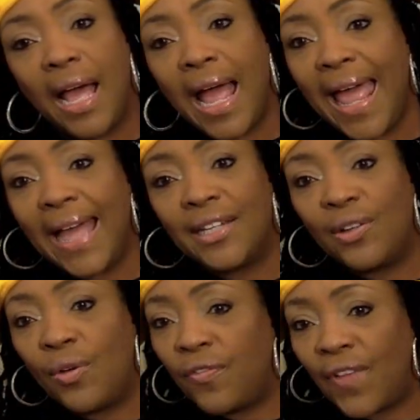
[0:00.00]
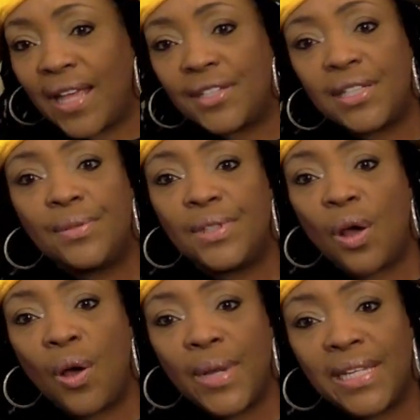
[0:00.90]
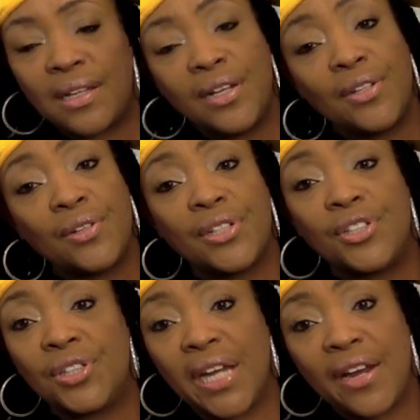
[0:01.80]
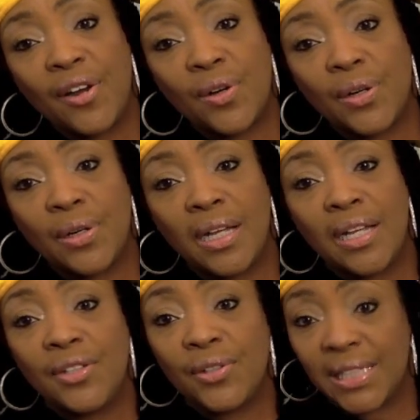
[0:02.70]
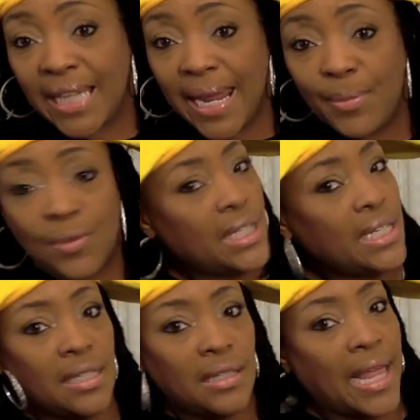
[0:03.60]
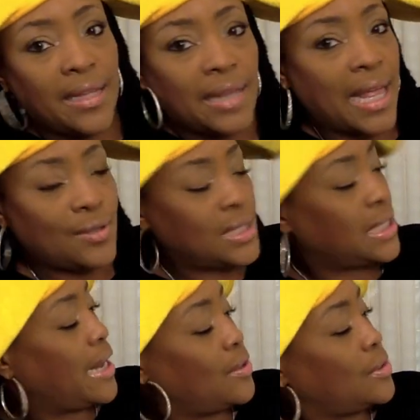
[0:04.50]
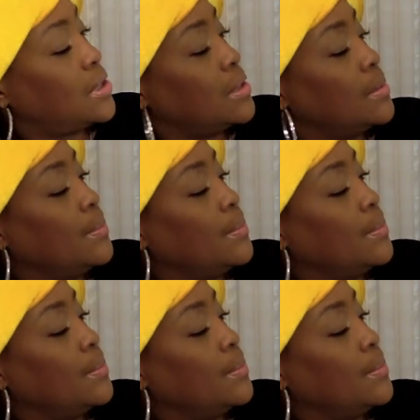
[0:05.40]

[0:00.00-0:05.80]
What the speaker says: I had to go find. She was always under a chair or under a table. She didn't like loud sounds.